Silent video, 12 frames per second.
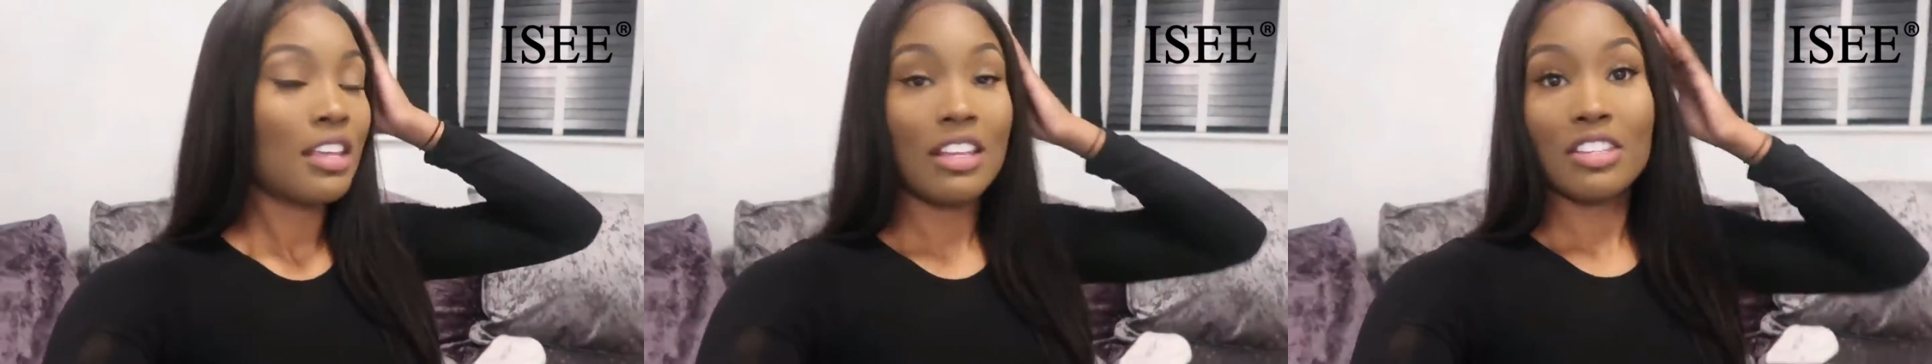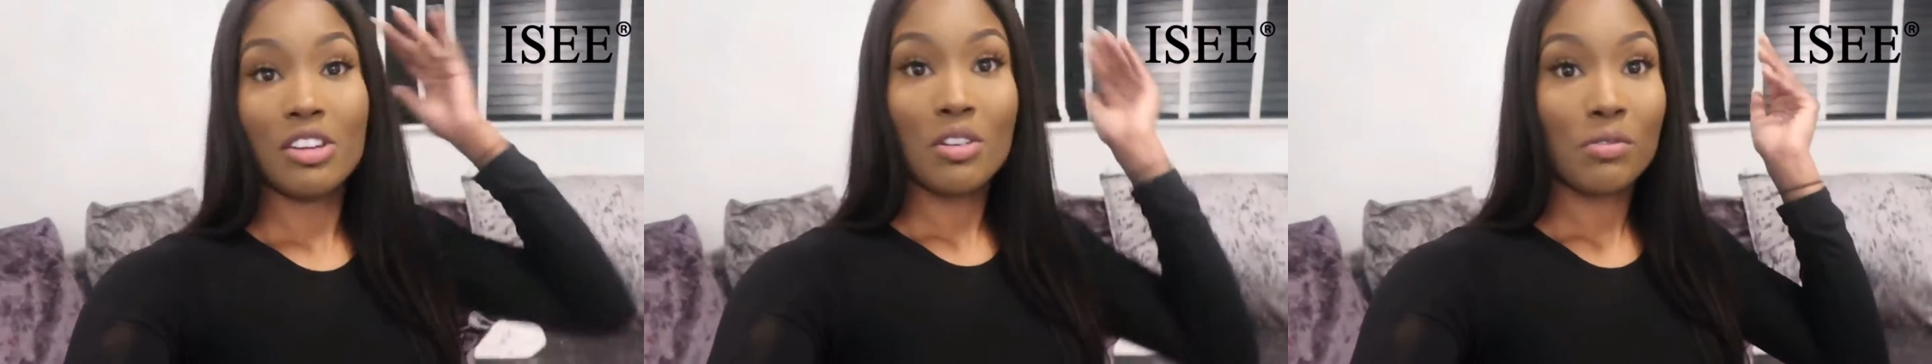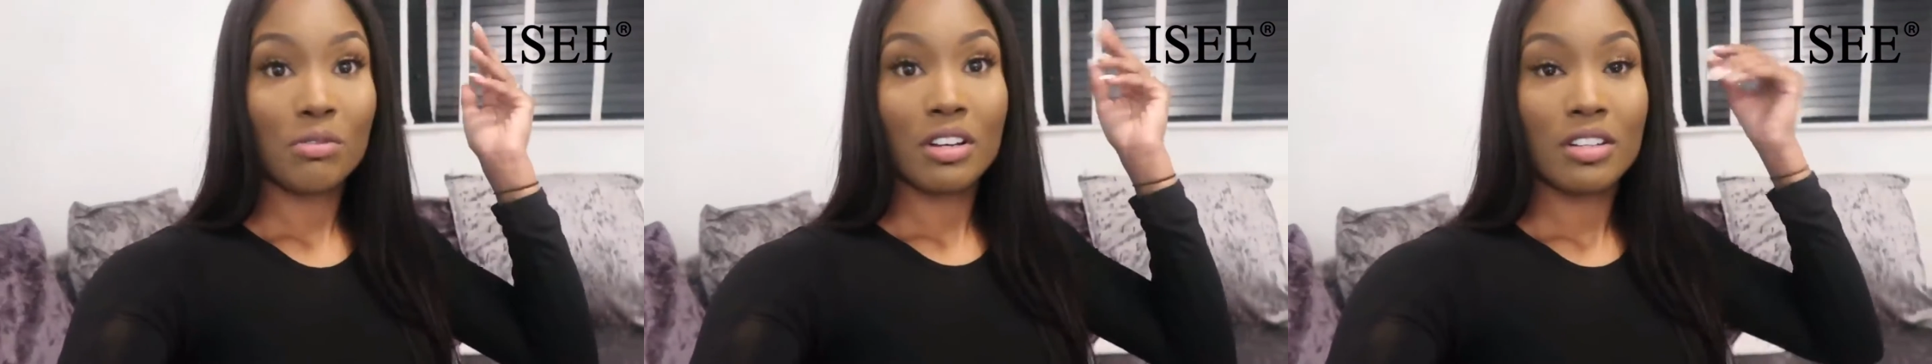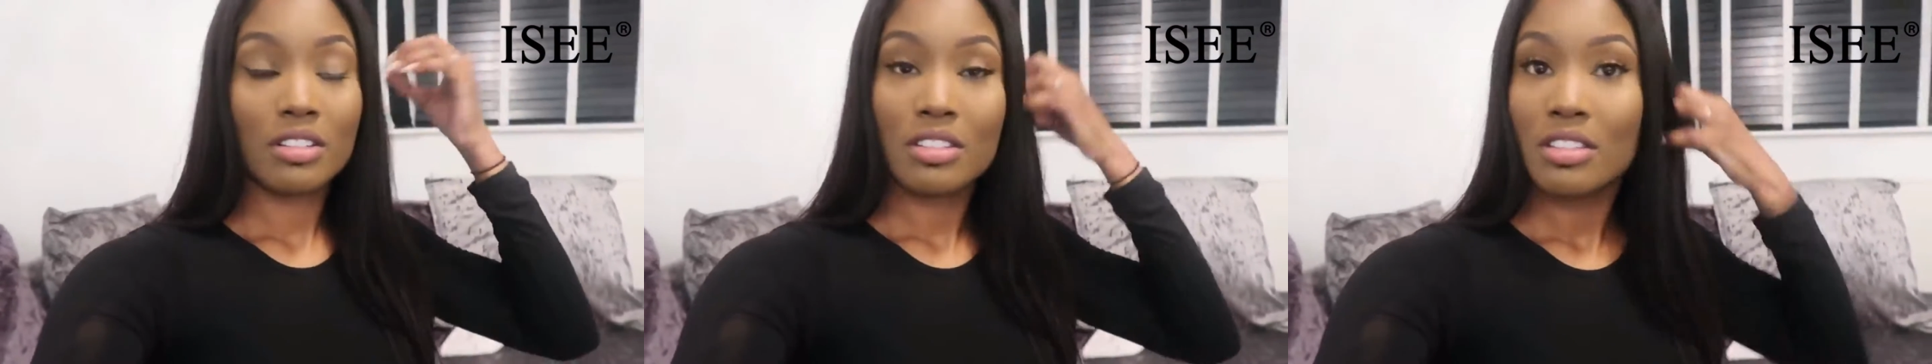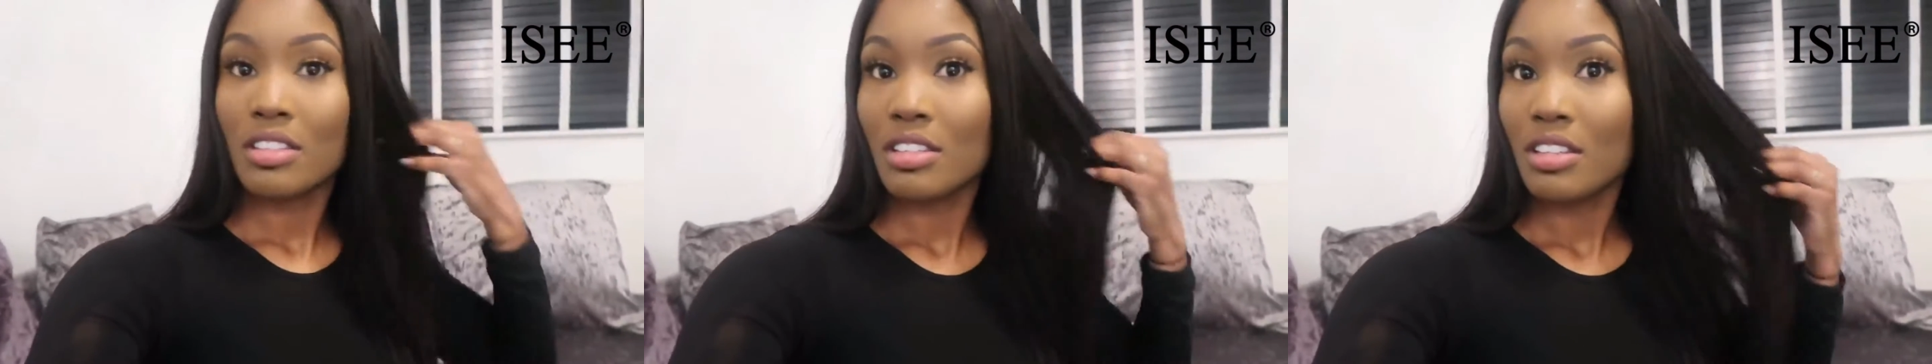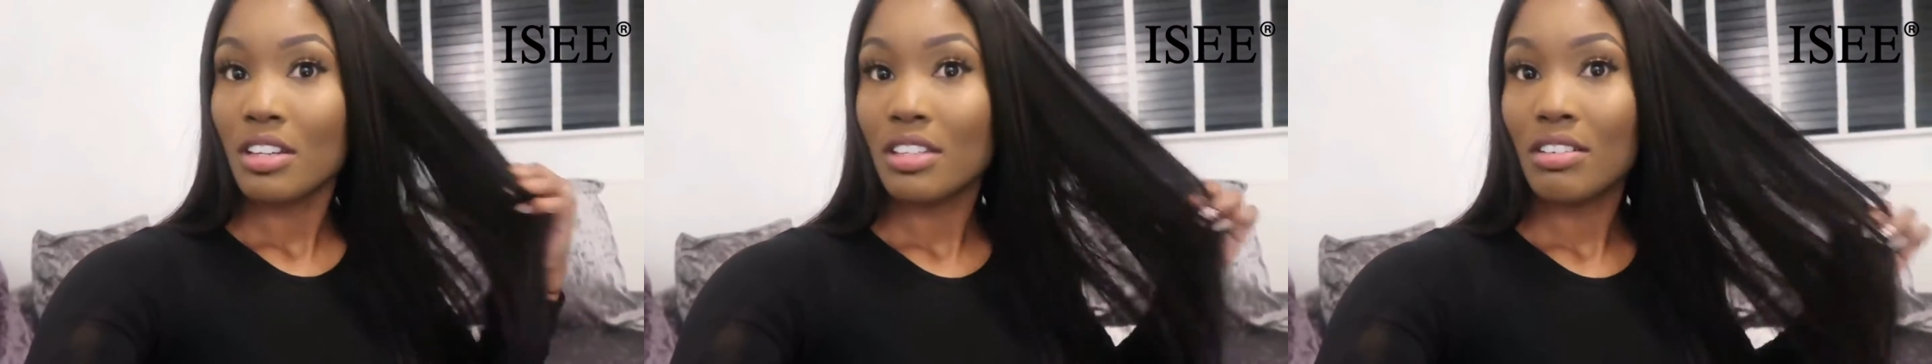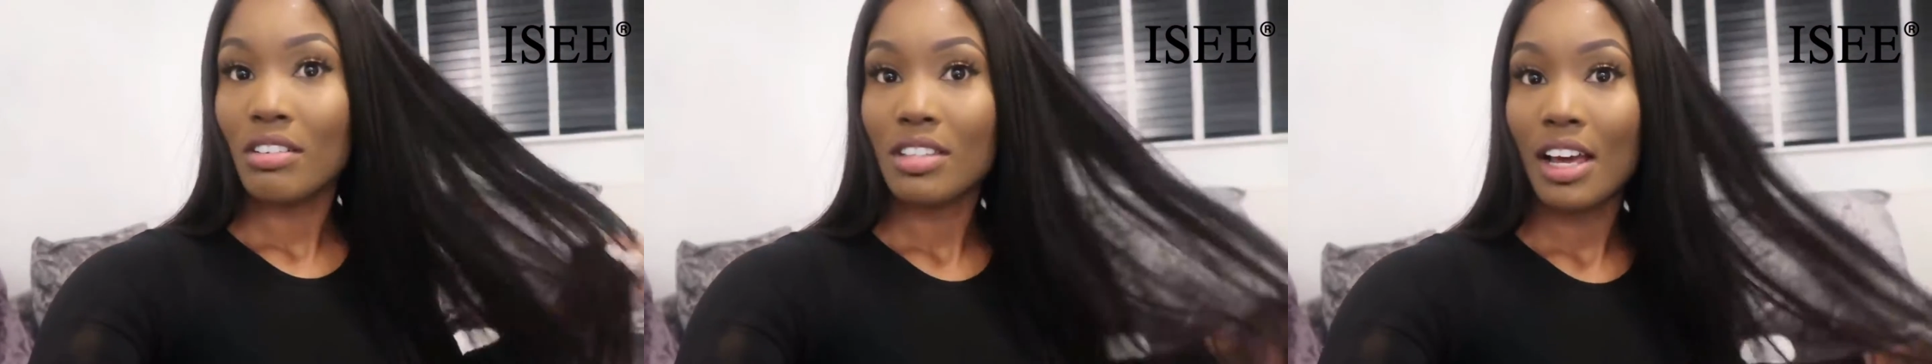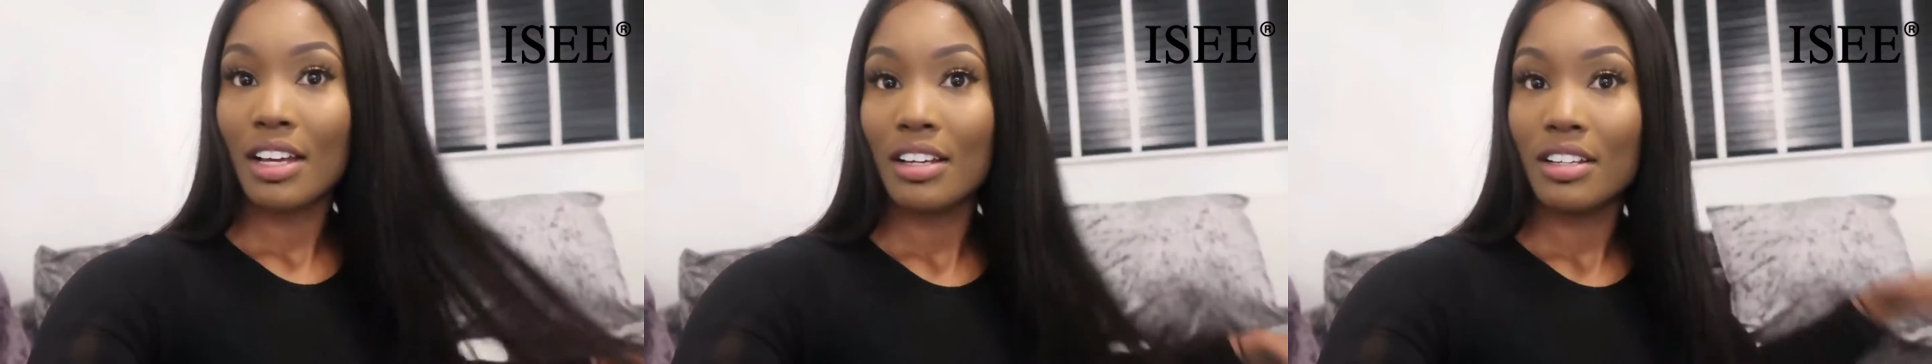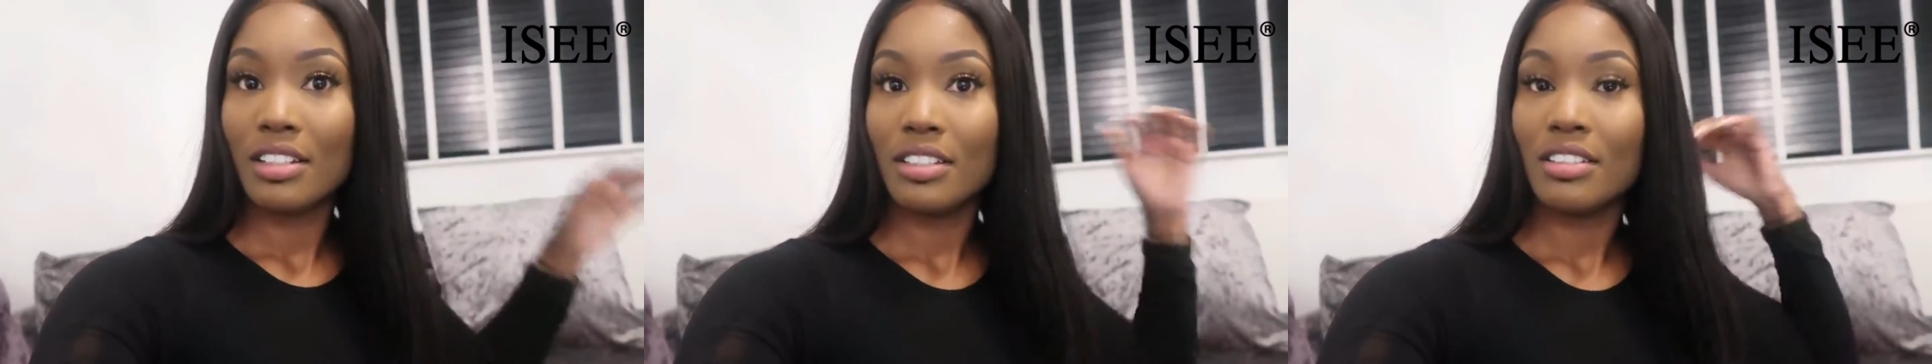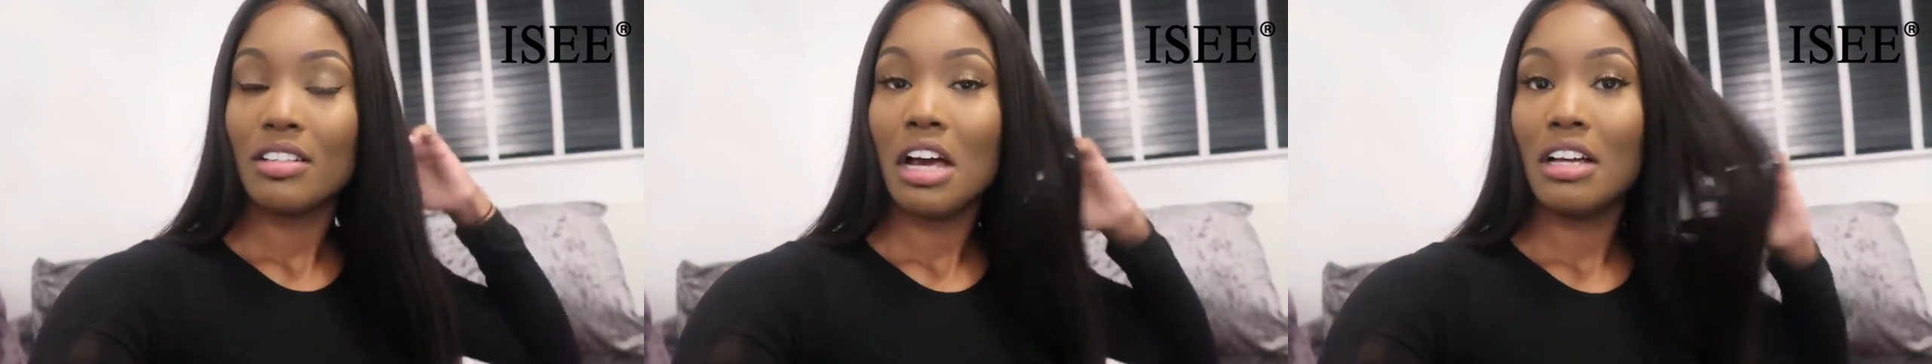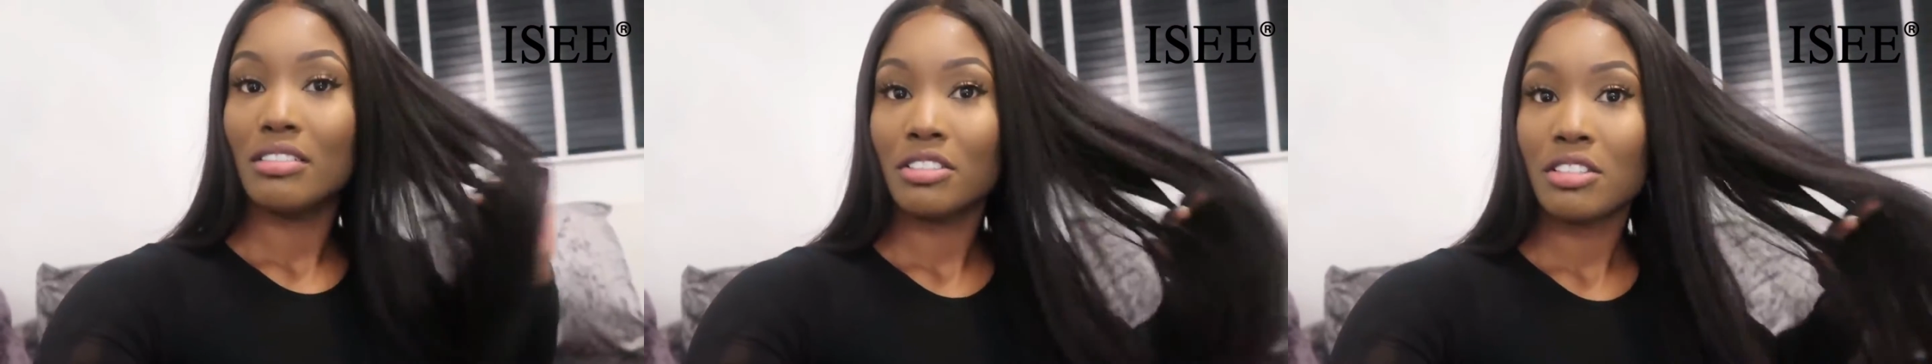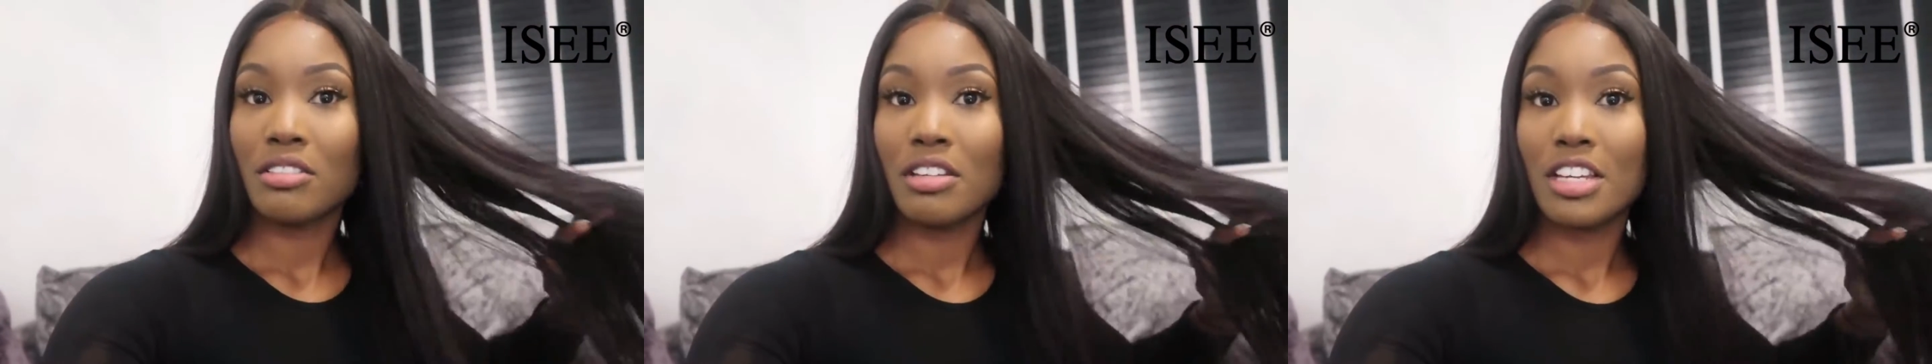there's no frizz it's not tangling and